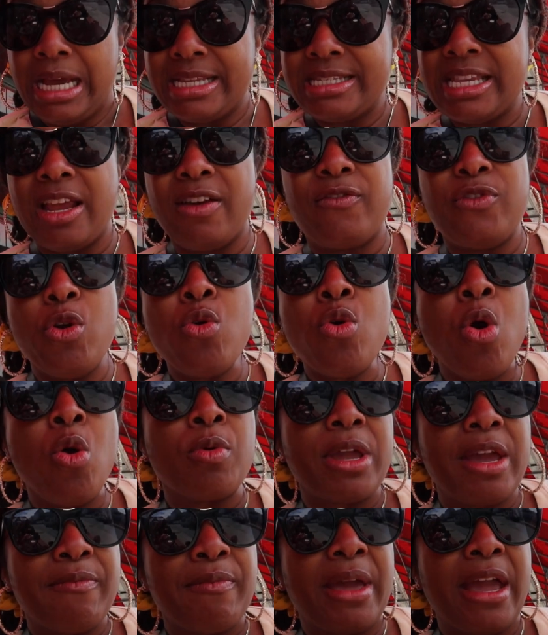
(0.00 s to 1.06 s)
Said, if you
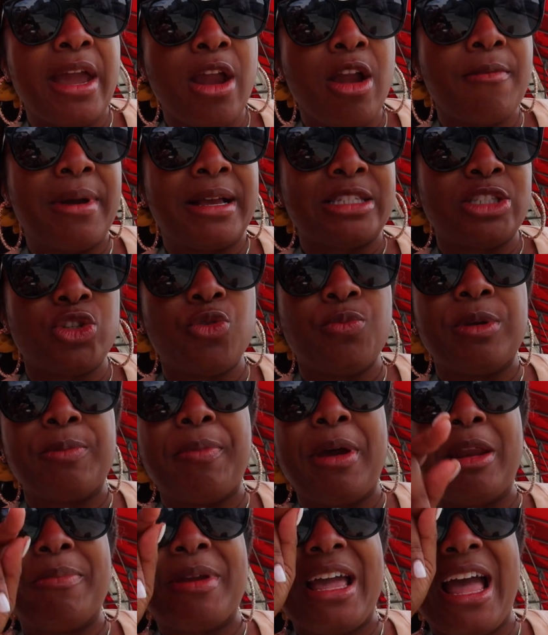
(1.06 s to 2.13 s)
gonna give me hair, my sister, it
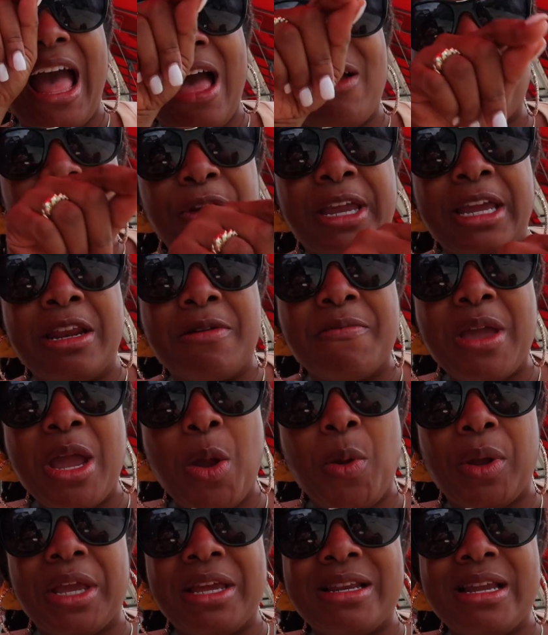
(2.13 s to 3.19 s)
better be African
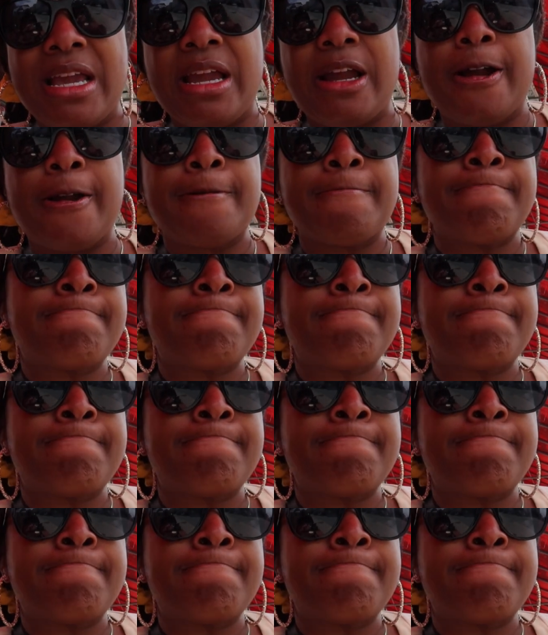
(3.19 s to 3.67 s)
American hair.